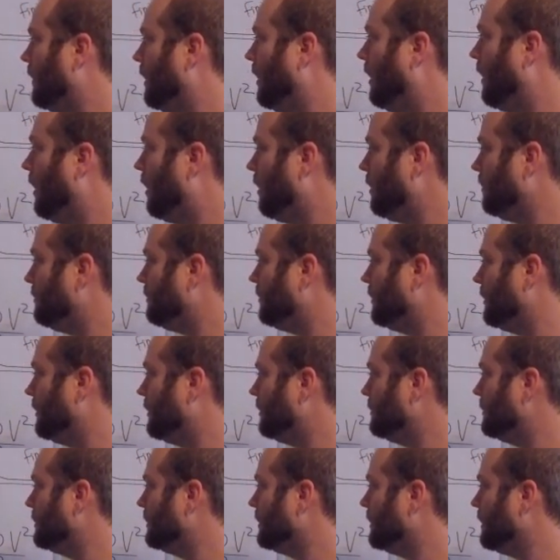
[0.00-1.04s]

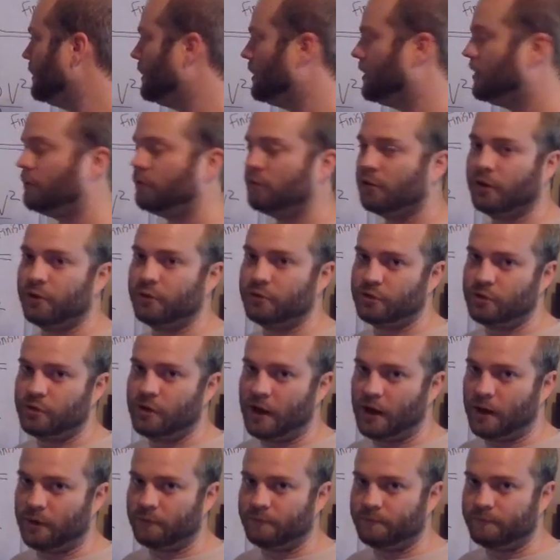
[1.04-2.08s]
also slows you
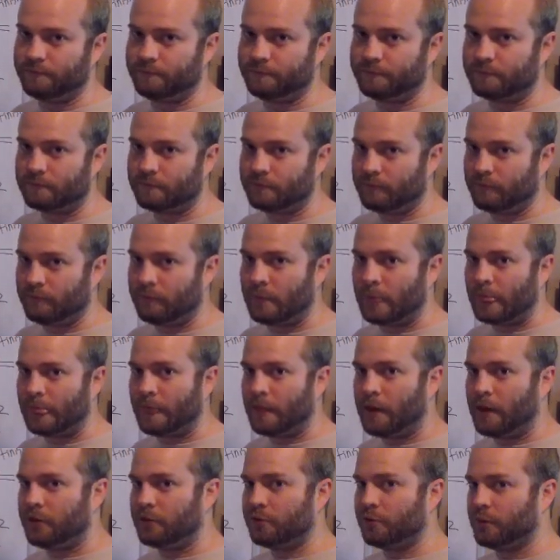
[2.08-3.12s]
down.
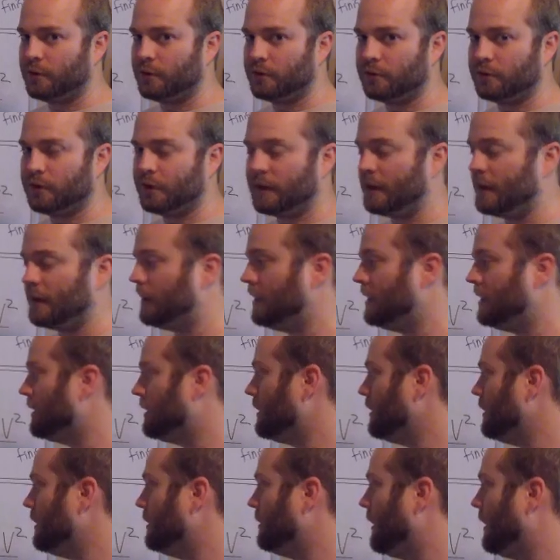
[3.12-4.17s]
So when you're looking
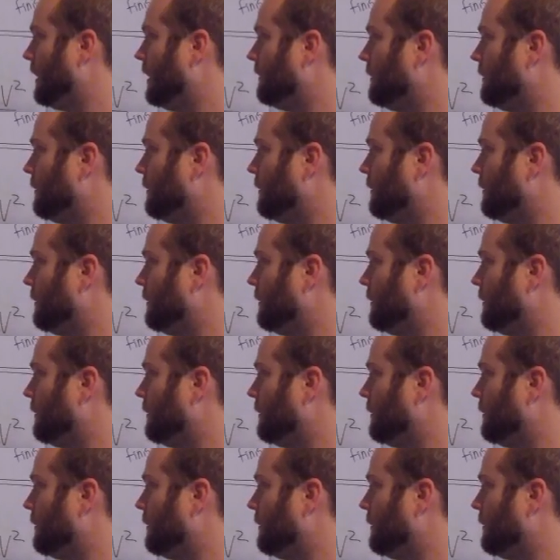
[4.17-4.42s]
here, you have